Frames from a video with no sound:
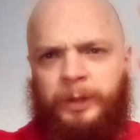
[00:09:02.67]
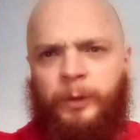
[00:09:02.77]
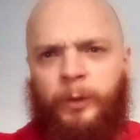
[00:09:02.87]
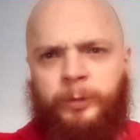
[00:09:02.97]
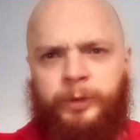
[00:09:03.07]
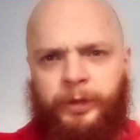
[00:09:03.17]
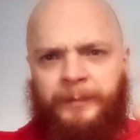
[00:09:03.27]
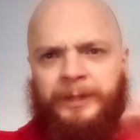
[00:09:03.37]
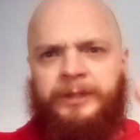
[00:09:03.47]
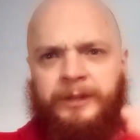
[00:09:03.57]
gold trim
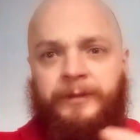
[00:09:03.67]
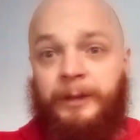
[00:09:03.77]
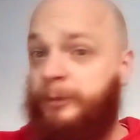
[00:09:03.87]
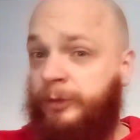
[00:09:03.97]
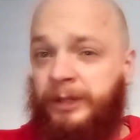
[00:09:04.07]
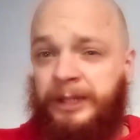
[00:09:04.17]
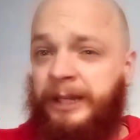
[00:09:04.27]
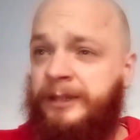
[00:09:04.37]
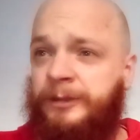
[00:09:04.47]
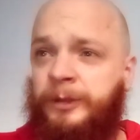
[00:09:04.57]
and stuff like that. It was really
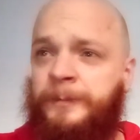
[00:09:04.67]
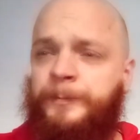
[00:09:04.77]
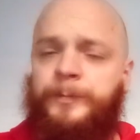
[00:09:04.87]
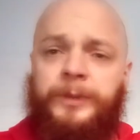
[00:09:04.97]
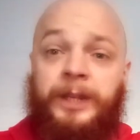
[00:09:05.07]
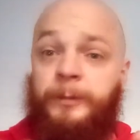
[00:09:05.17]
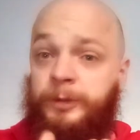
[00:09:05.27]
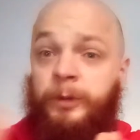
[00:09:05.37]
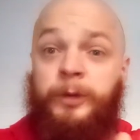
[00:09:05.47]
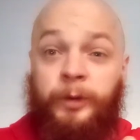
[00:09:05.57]
nice looking. And it was
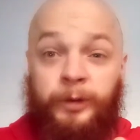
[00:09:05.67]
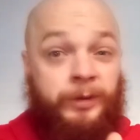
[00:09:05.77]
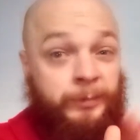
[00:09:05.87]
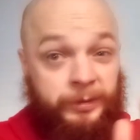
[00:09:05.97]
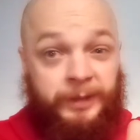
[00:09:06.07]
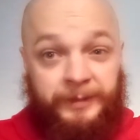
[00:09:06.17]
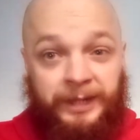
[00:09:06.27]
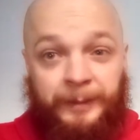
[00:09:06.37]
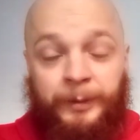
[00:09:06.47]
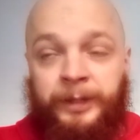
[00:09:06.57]
all the Royal Rumbles up to
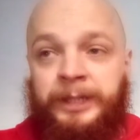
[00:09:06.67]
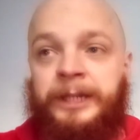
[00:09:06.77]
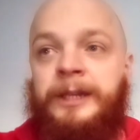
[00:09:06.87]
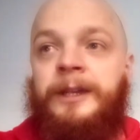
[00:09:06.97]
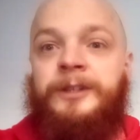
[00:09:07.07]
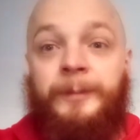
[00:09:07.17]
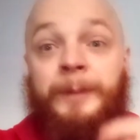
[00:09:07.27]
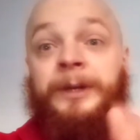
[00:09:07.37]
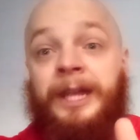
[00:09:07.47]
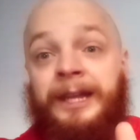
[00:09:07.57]
that point. So I
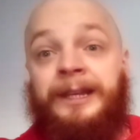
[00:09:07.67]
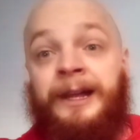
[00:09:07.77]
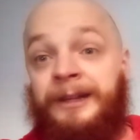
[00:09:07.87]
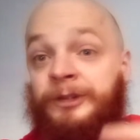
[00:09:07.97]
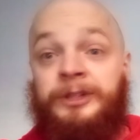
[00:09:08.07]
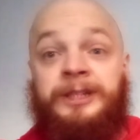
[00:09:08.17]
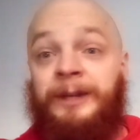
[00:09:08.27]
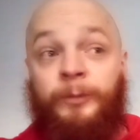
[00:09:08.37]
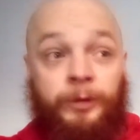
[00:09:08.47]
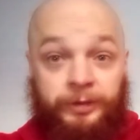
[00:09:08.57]
remember getting that and just
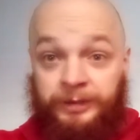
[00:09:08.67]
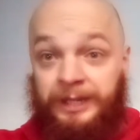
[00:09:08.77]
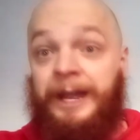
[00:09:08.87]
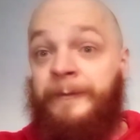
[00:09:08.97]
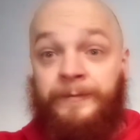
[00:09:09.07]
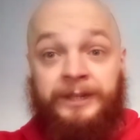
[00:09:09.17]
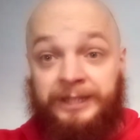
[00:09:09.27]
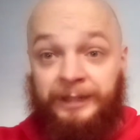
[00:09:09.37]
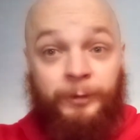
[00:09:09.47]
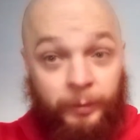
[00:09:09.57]
sitting watching every
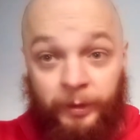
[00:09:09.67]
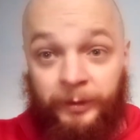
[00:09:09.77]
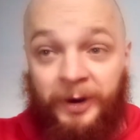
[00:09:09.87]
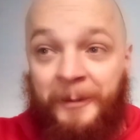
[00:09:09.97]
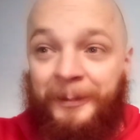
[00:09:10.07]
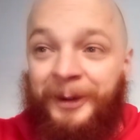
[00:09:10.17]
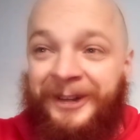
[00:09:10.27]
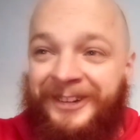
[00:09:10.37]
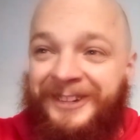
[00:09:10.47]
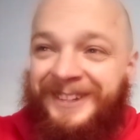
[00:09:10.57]
single Royal Rumble.
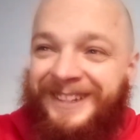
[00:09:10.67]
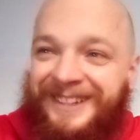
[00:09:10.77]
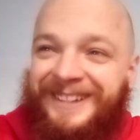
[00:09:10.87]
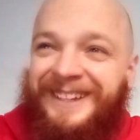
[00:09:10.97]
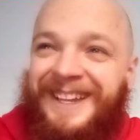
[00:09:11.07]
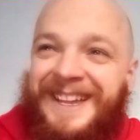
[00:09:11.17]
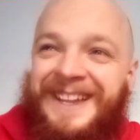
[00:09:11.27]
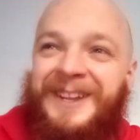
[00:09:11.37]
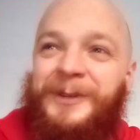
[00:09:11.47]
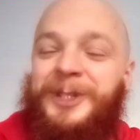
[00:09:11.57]

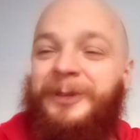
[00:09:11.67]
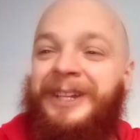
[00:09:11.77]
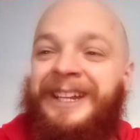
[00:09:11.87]
So,